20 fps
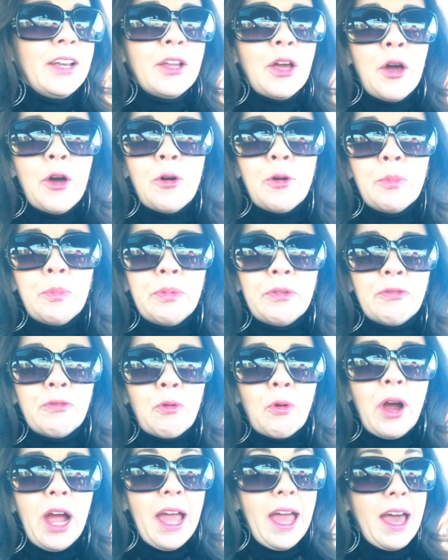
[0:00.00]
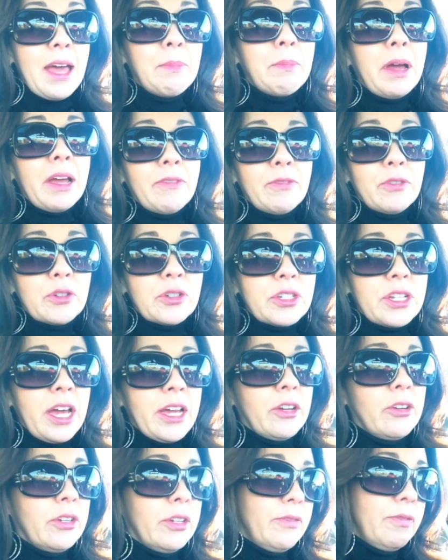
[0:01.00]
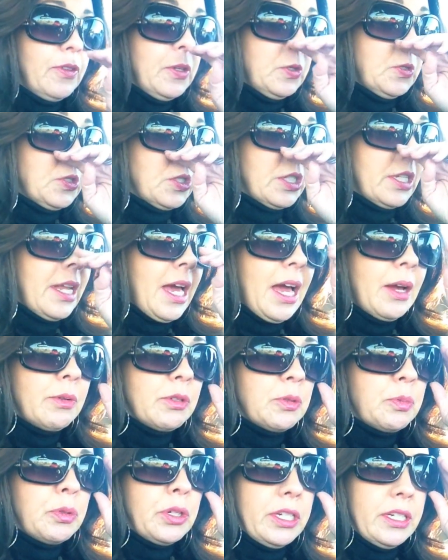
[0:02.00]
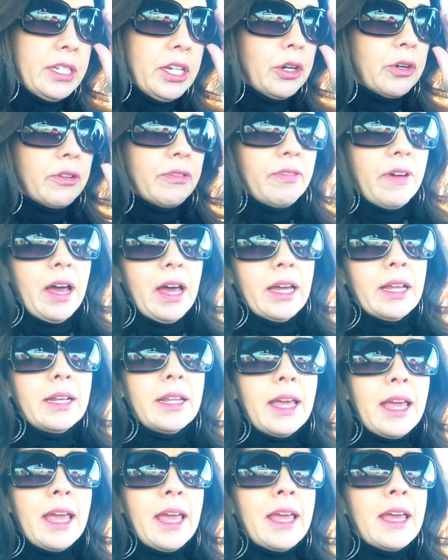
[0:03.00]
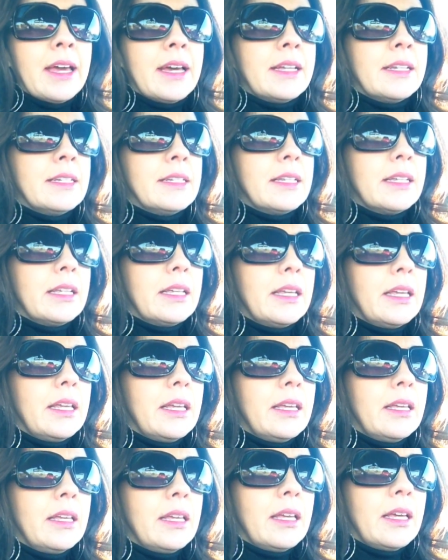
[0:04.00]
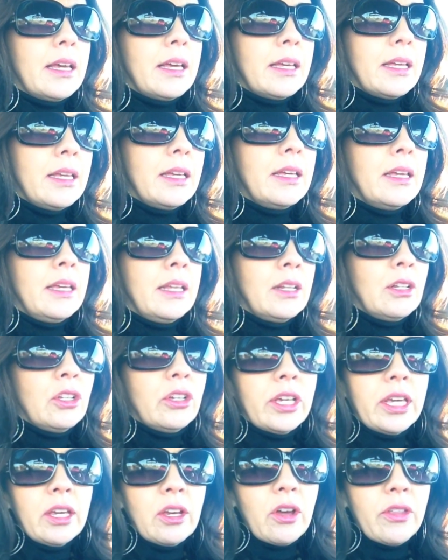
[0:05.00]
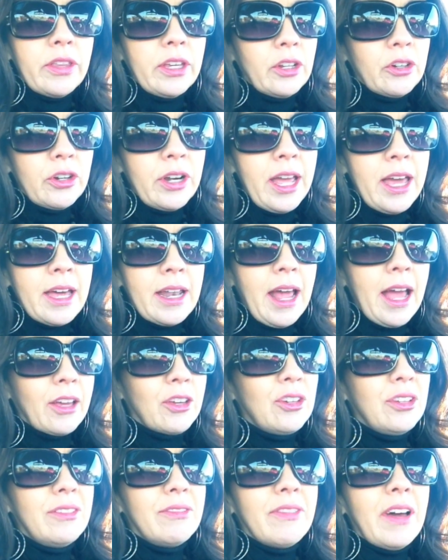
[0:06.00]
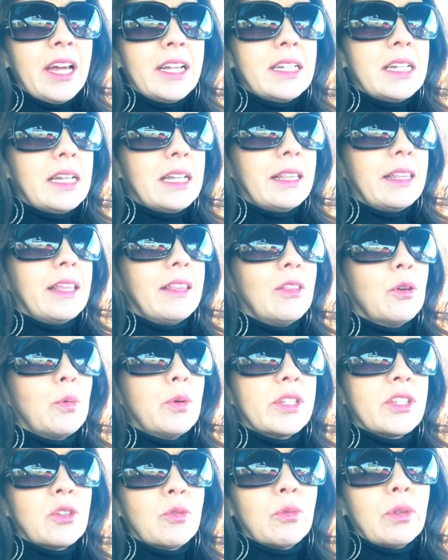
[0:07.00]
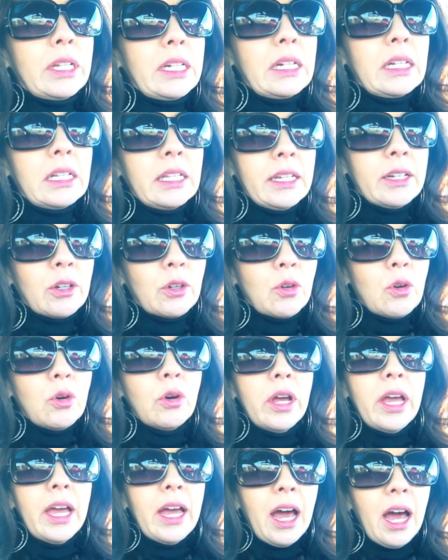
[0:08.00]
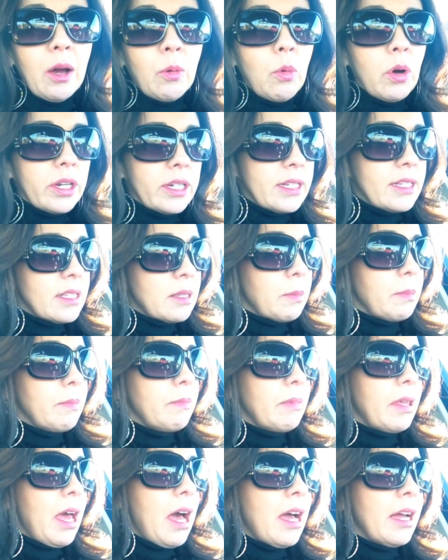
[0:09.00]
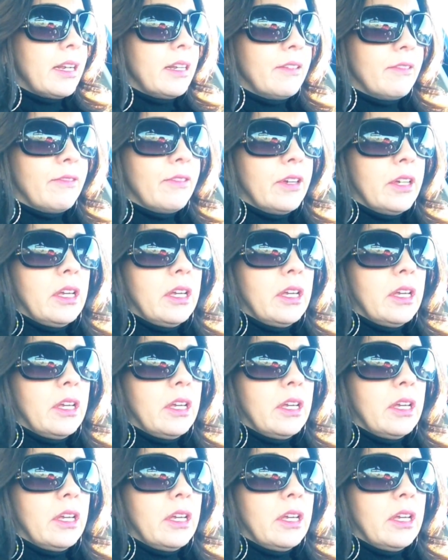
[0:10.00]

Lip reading: know before I had my first iron infusion, I was pretty terrified, and in looking on the internet, I couldn't find anything that wasn't really clinical. I wanted some kind of